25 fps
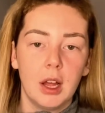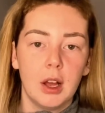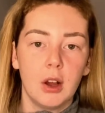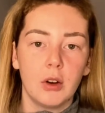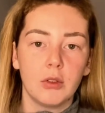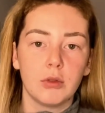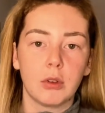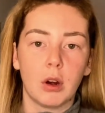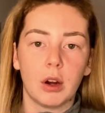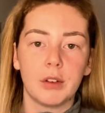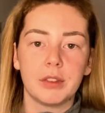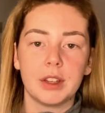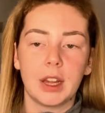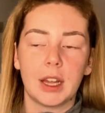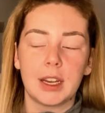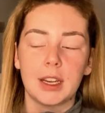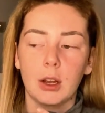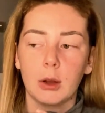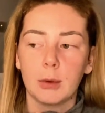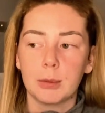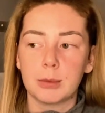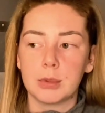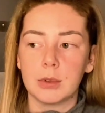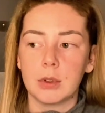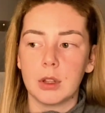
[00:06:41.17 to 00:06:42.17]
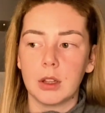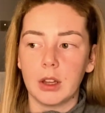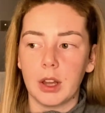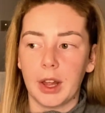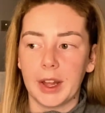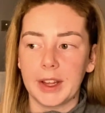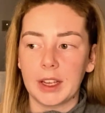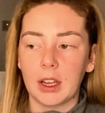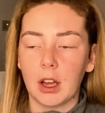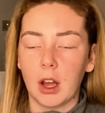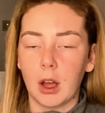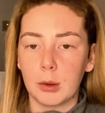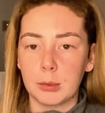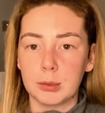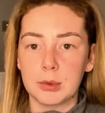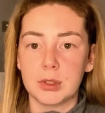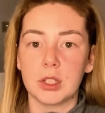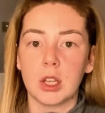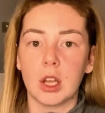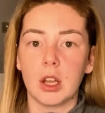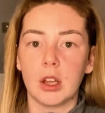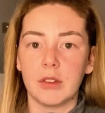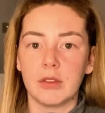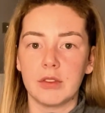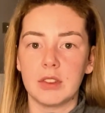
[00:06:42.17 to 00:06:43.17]
rather than like
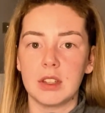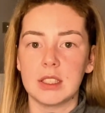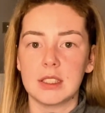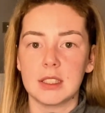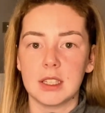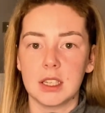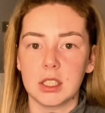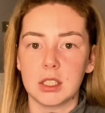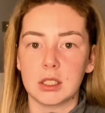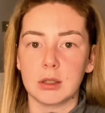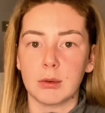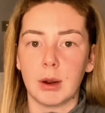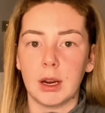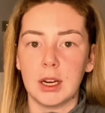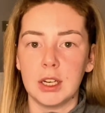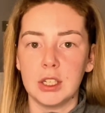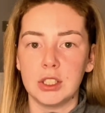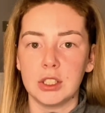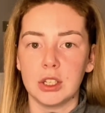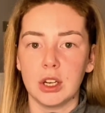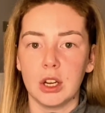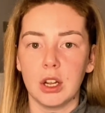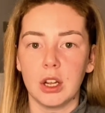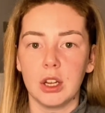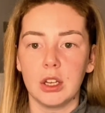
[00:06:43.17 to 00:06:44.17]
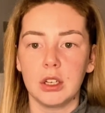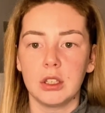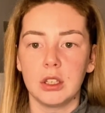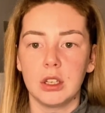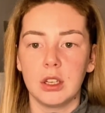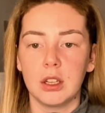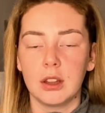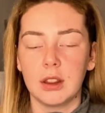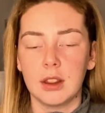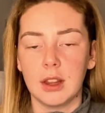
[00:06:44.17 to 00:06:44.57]
observe the situation,